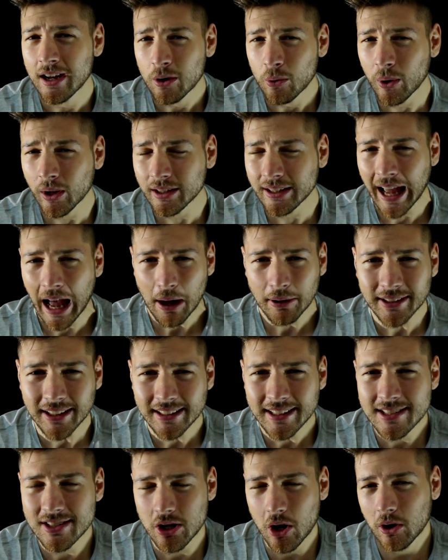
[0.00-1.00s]
Well, how did
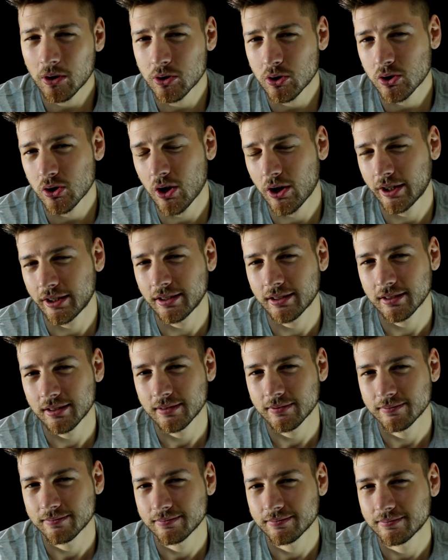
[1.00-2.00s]
this all start?
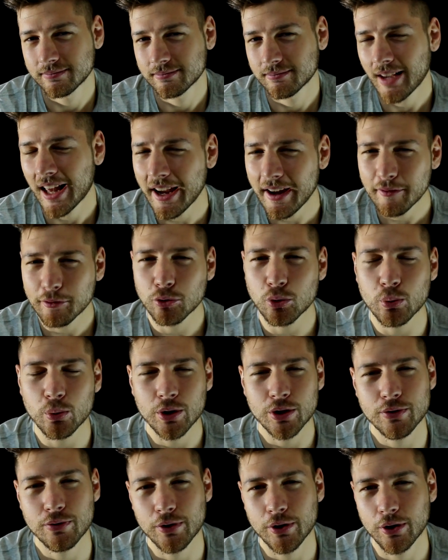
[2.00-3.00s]
I have two words
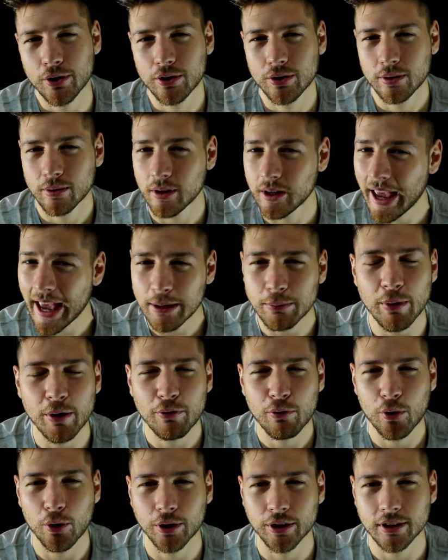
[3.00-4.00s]
for you Henry
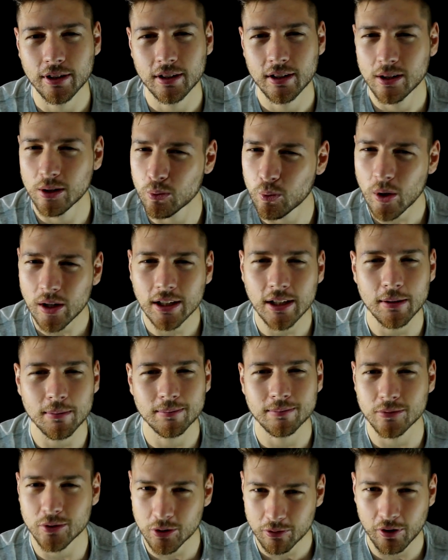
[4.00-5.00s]
Ford. Welcome
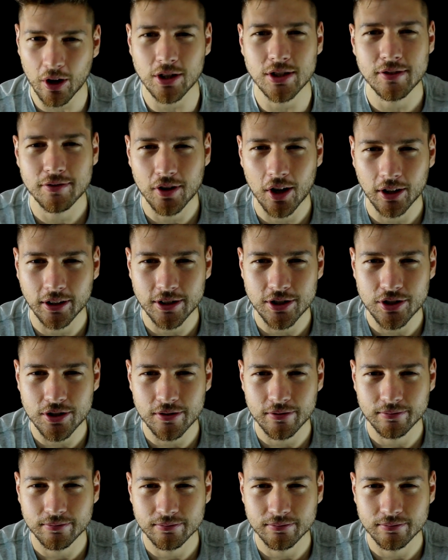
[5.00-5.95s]
to Vlogs of Knowledge.